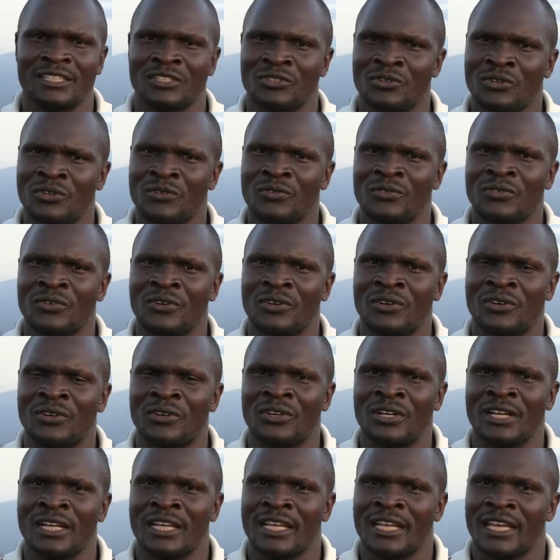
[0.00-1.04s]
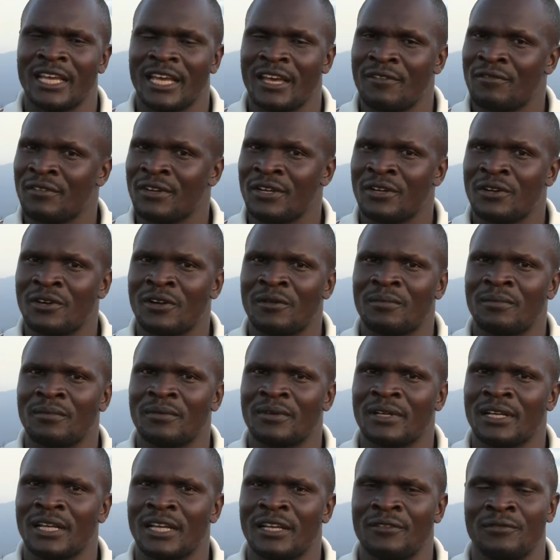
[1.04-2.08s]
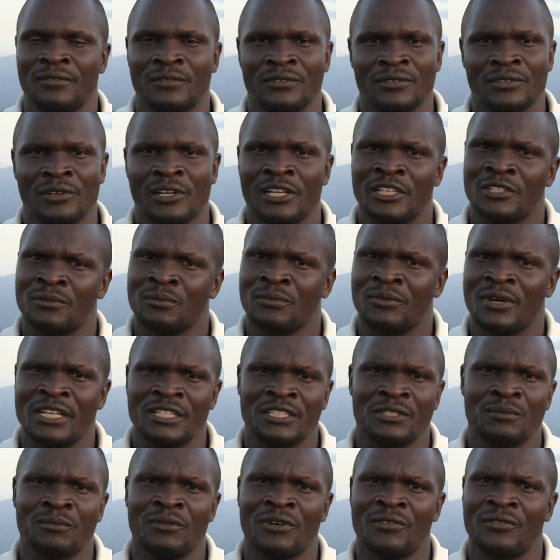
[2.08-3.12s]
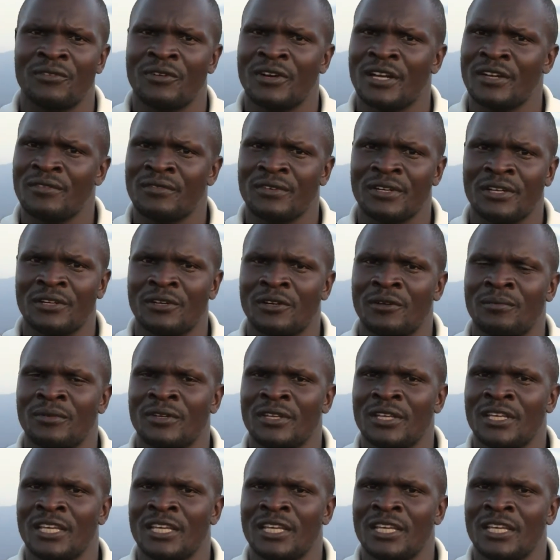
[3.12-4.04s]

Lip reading: is good for every crop. If soil is poor, it's poor for every crop.